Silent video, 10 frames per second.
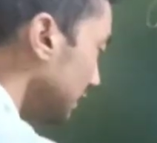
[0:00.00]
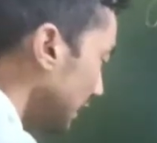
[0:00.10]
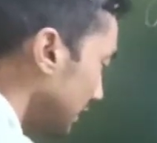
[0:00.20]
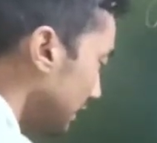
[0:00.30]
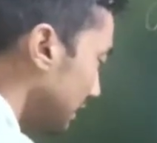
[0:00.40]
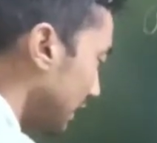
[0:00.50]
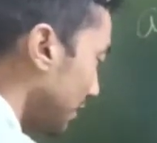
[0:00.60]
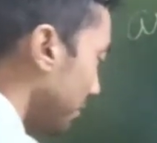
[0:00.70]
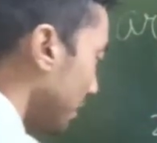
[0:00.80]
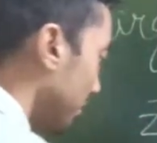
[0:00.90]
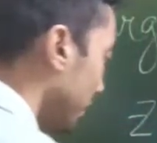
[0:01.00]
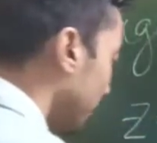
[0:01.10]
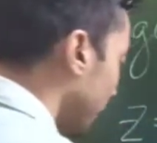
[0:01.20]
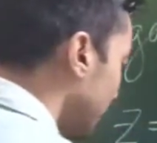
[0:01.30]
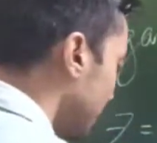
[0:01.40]
that is like maybe if
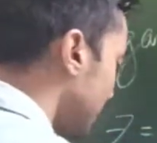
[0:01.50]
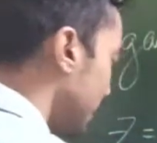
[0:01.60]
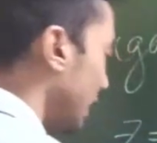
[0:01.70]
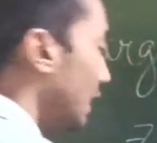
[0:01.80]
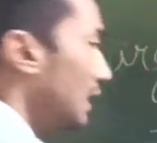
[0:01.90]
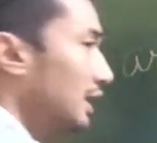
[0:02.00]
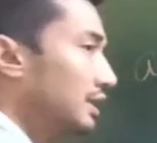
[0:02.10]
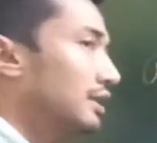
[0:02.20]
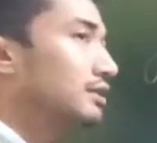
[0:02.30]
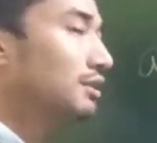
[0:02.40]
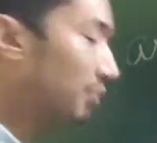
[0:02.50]
I just say there is a